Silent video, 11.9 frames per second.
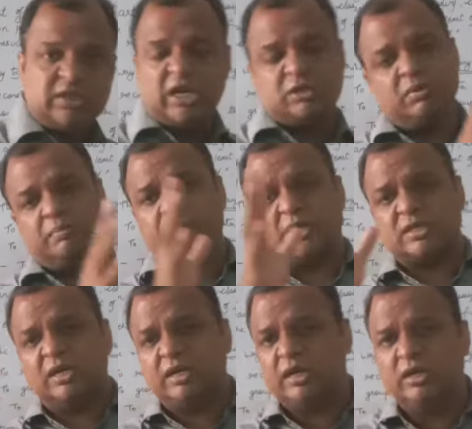has been
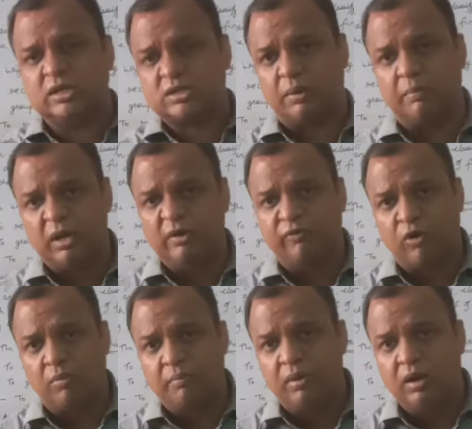presented in a summary
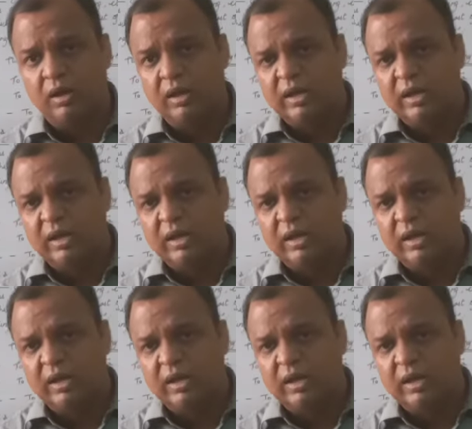form